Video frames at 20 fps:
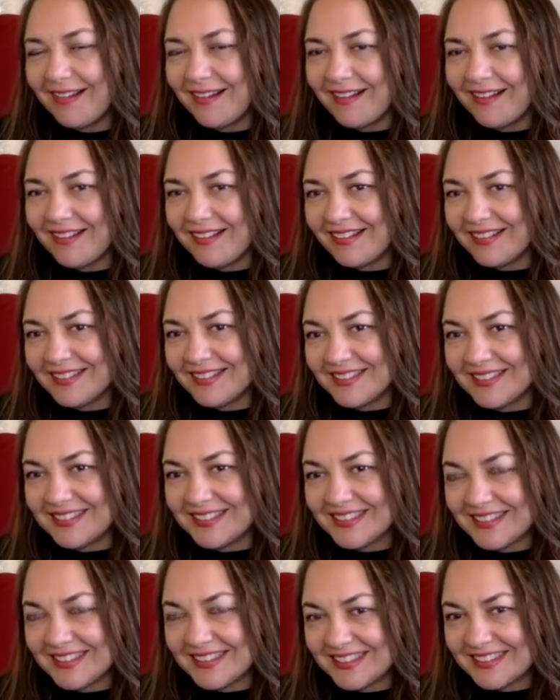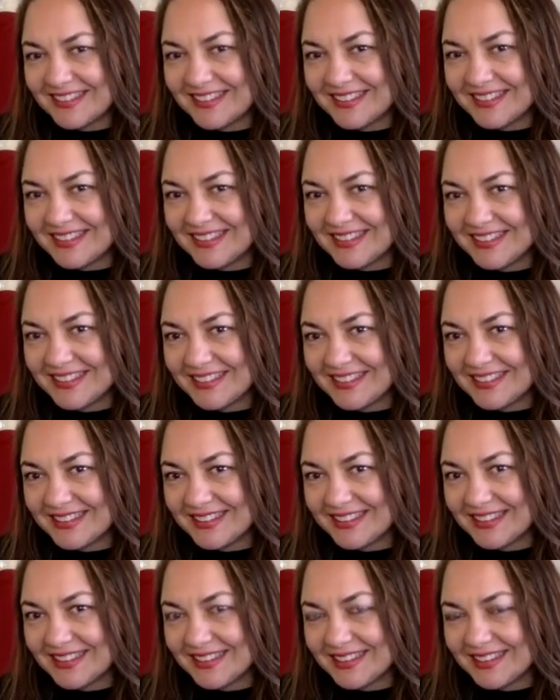
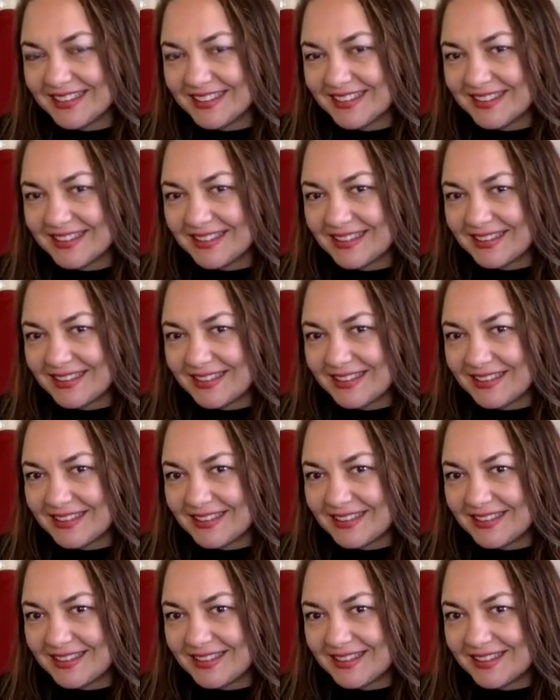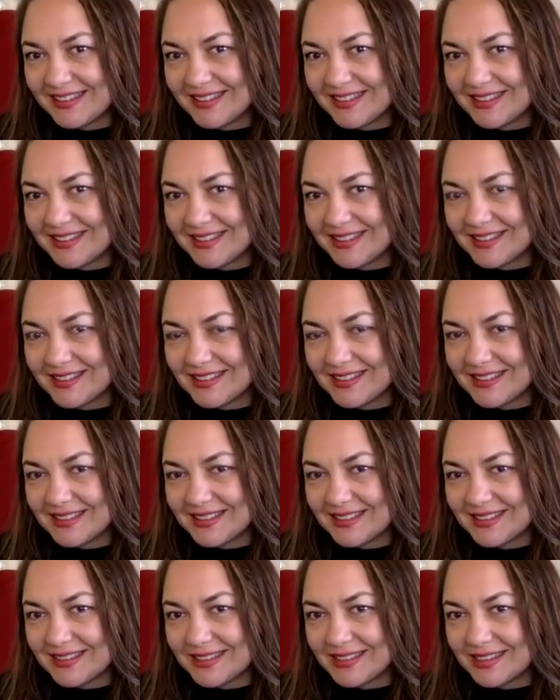
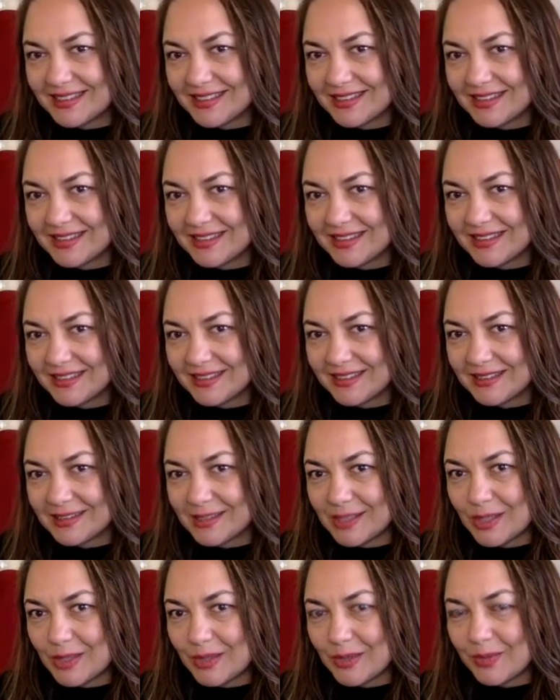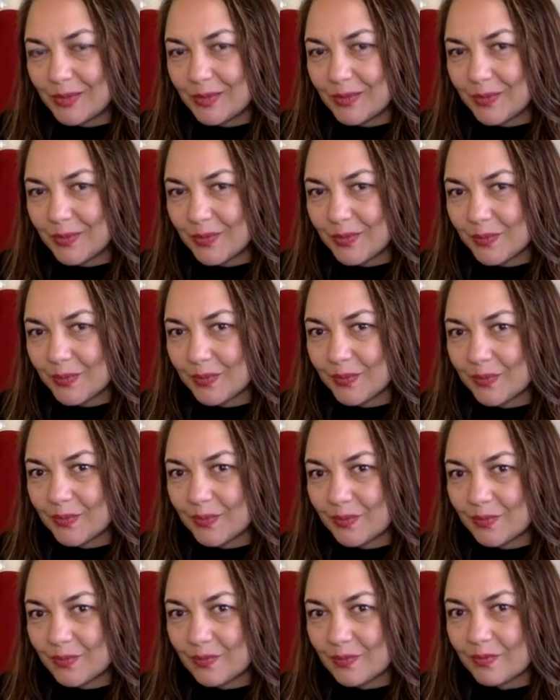
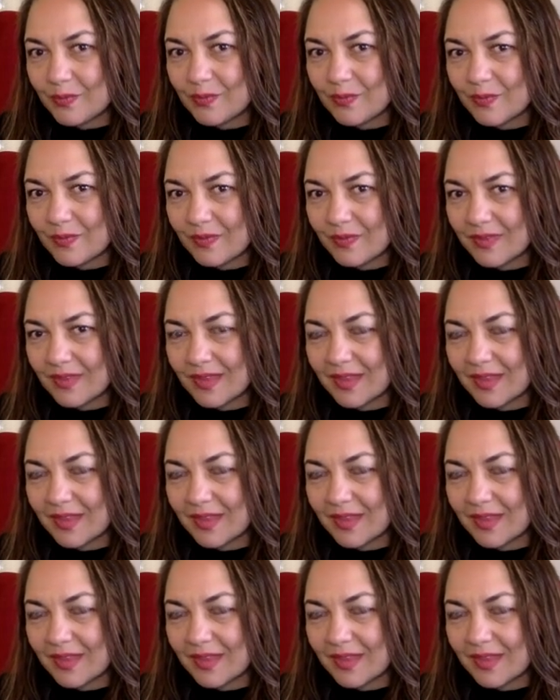The person shown says nothing.